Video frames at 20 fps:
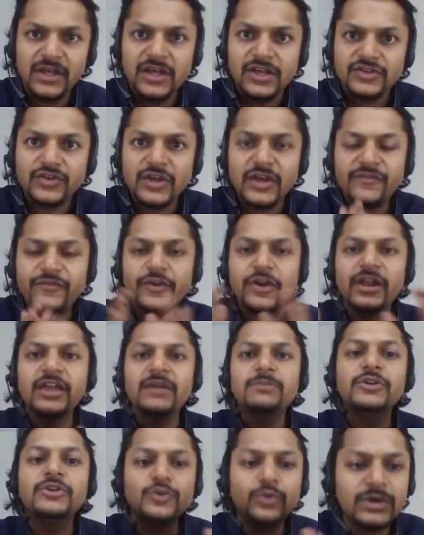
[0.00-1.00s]
so if you're
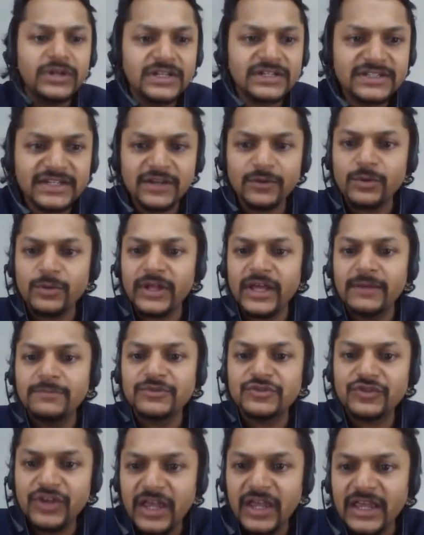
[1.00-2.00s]
able to understand what I'm
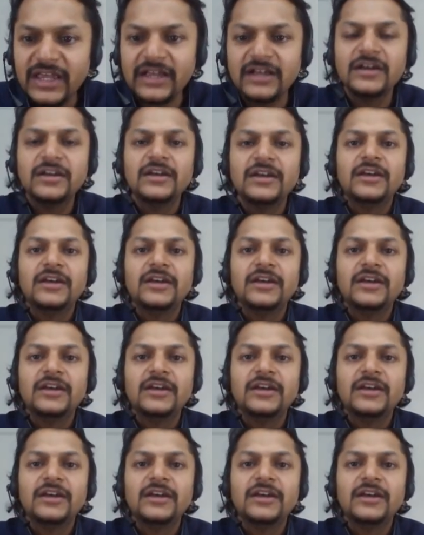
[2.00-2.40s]
saying,